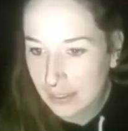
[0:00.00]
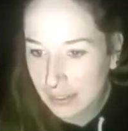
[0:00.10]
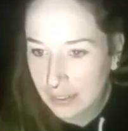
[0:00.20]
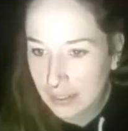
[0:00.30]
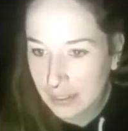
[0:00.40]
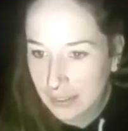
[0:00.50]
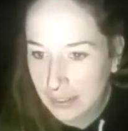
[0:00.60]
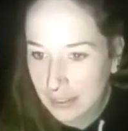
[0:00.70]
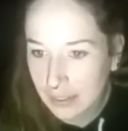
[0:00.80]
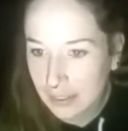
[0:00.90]
you guys
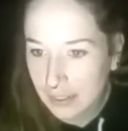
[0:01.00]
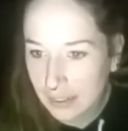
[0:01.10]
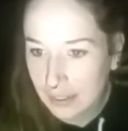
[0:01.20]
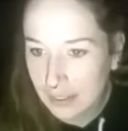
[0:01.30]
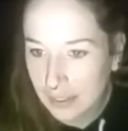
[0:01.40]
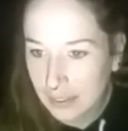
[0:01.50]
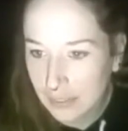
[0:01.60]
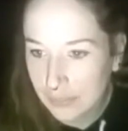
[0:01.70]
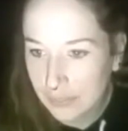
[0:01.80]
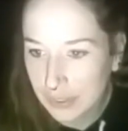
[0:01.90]
have anything to
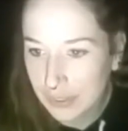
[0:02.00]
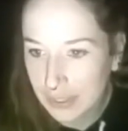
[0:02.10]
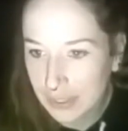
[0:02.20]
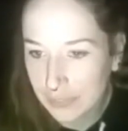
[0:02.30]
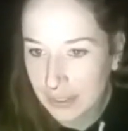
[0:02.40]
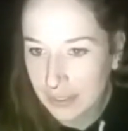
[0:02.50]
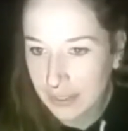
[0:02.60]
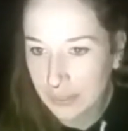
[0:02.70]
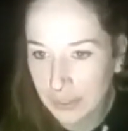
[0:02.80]
add to this.